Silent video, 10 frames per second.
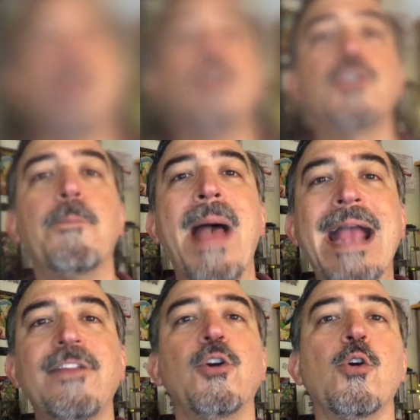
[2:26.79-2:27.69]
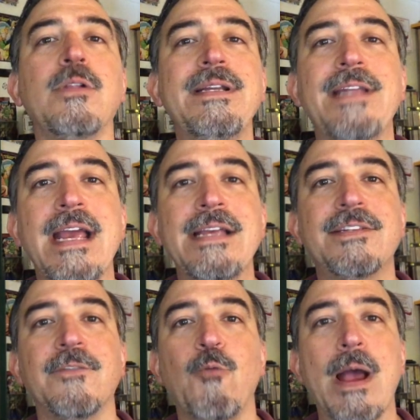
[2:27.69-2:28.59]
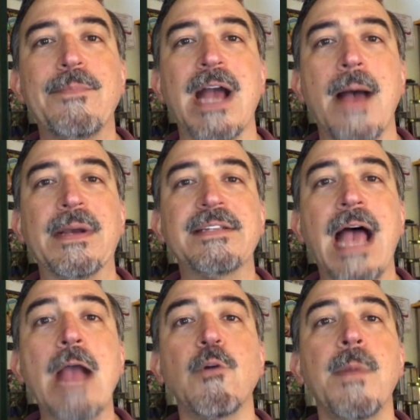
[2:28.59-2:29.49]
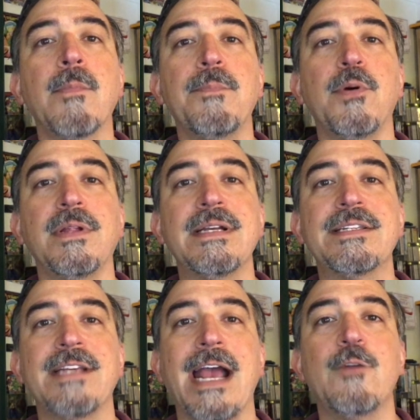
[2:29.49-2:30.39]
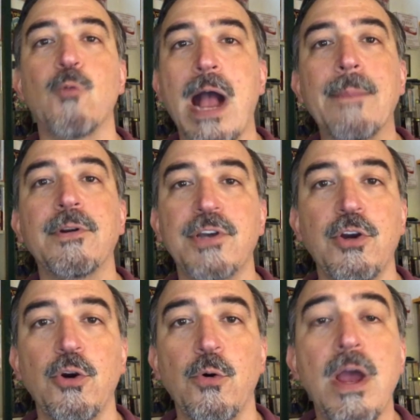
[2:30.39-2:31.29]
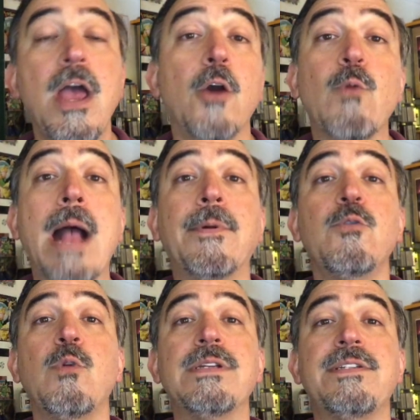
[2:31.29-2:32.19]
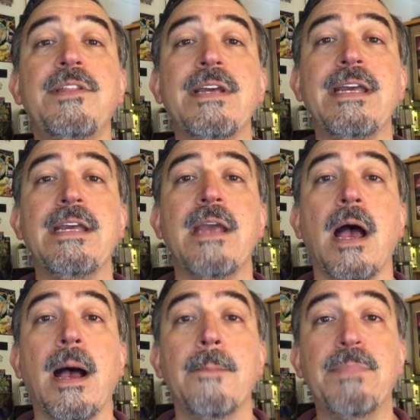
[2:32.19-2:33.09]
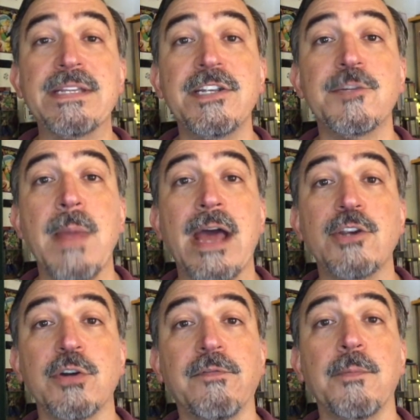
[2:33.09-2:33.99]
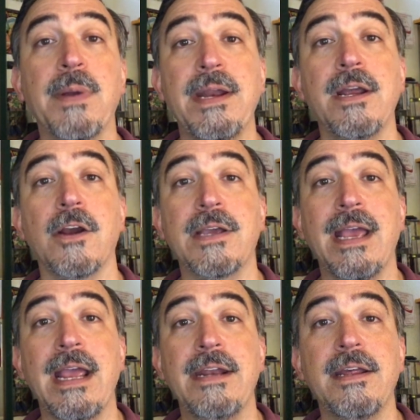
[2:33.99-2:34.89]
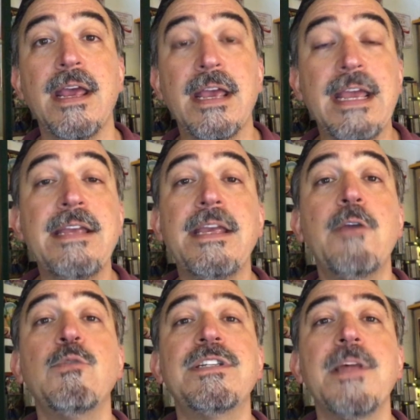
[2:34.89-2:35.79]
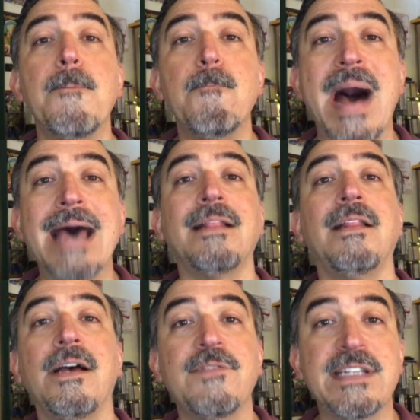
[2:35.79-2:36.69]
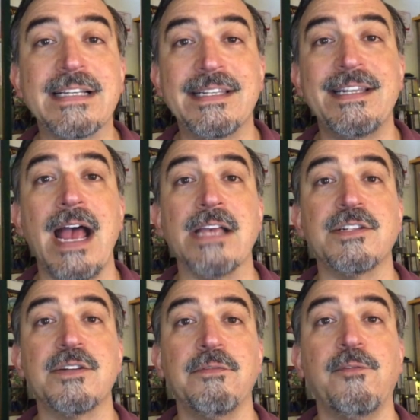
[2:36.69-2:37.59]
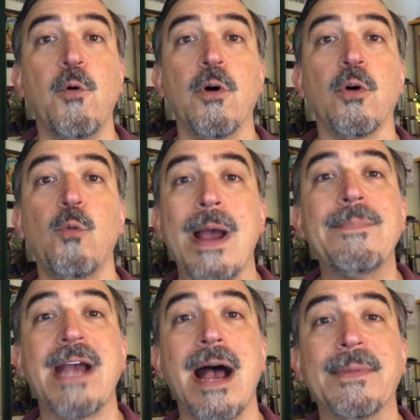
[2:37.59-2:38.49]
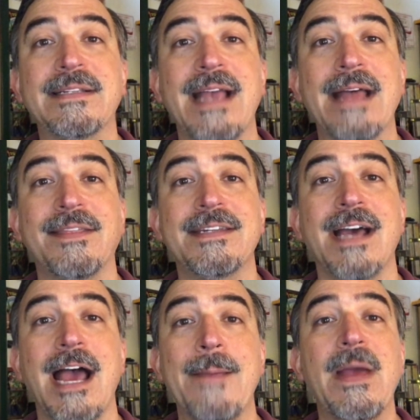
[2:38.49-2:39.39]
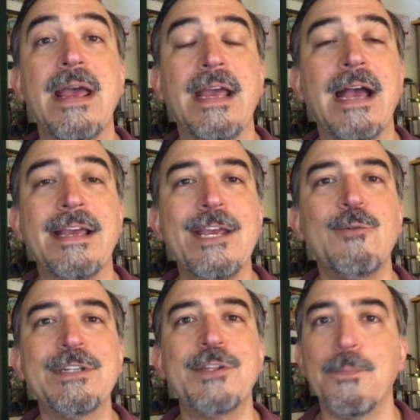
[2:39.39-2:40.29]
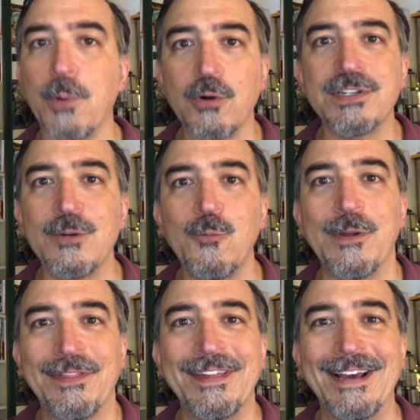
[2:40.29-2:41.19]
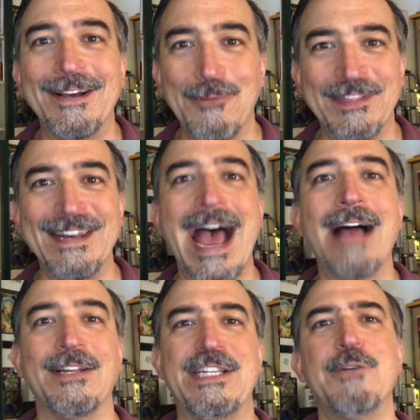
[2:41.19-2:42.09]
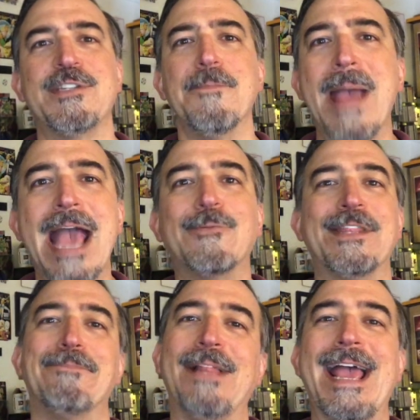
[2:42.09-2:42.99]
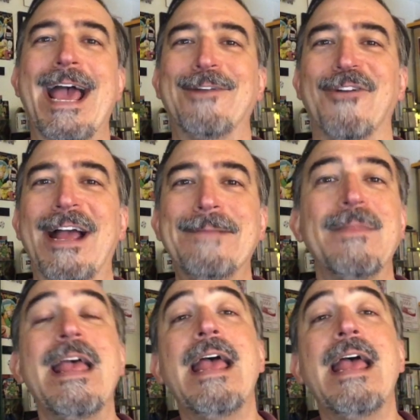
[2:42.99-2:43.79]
So back in the early days of webcomics, I remember pulling aside Robert Koo. Robert was the business manager for Penny Arcade. He was the model of success for webcomics at the time. He was the person with the knowledge. He was the man with the plan, right?